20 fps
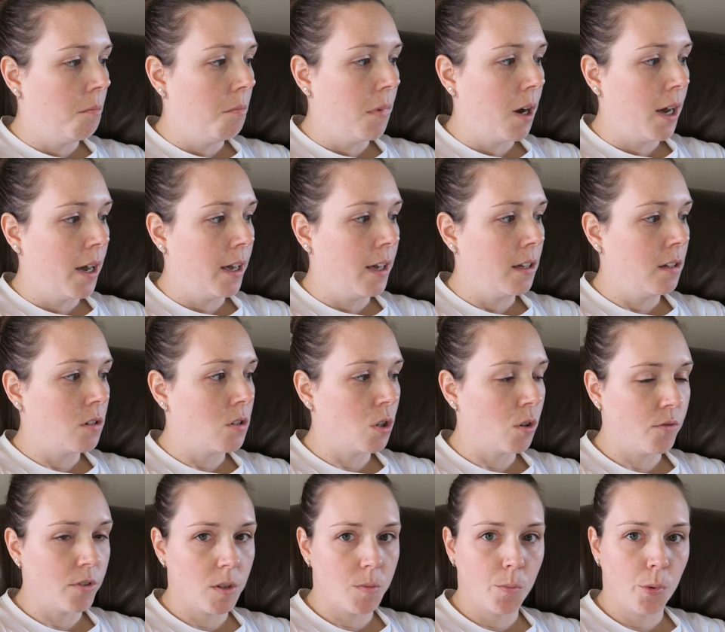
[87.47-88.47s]
my
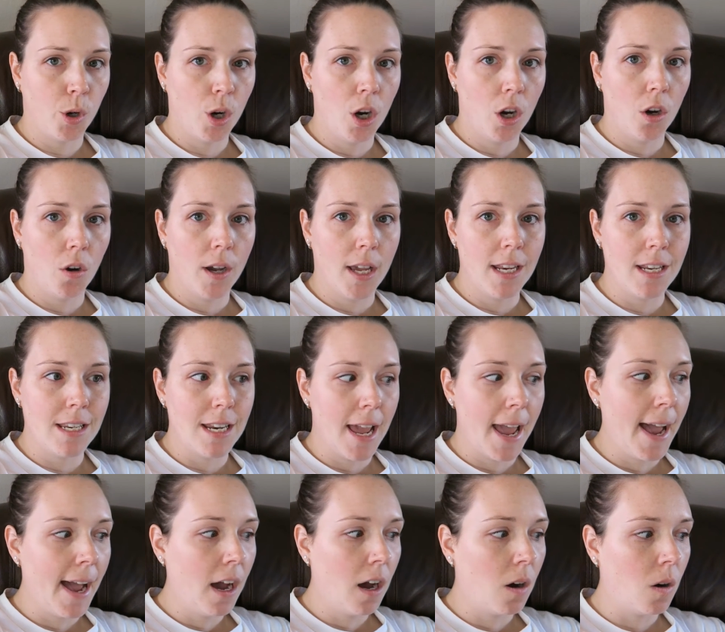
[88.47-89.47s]
Surface Pro, and
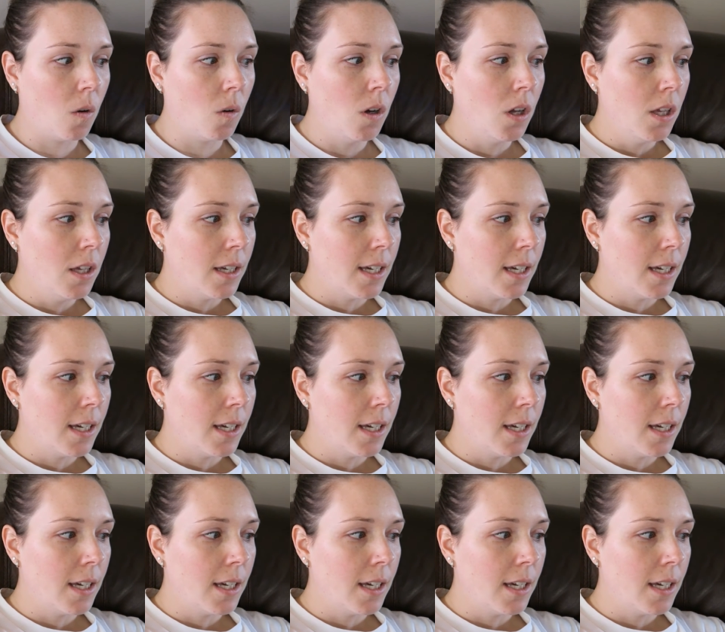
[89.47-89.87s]
now